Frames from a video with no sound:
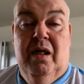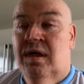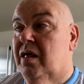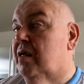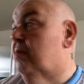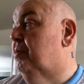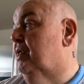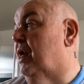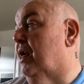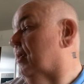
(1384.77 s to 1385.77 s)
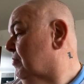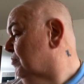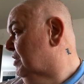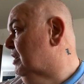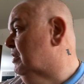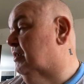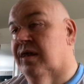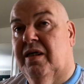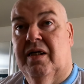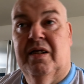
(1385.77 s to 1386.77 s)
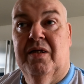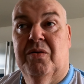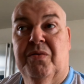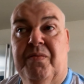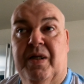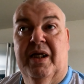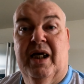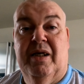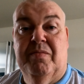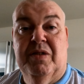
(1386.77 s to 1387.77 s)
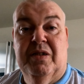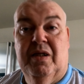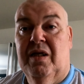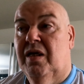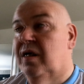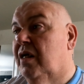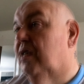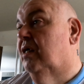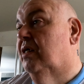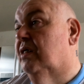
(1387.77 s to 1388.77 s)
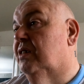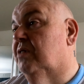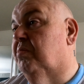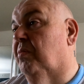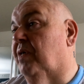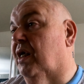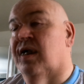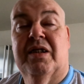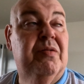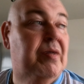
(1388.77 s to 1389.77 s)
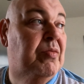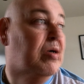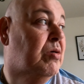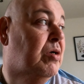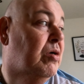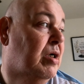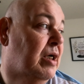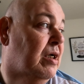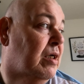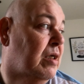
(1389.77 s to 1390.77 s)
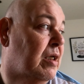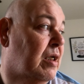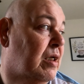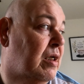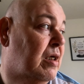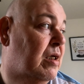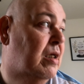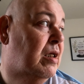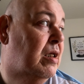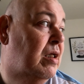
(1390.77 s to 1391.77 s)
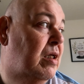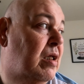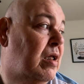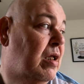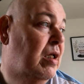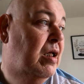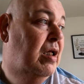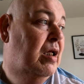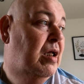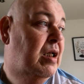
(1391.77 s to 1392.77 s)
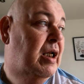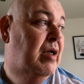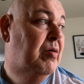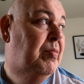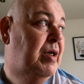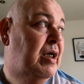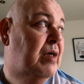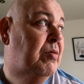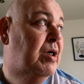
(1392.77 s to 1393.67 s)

Uh, but yeah, it's uh, all fun and games. This is probably the last thing we'll cook here, and then uh, that'll be it.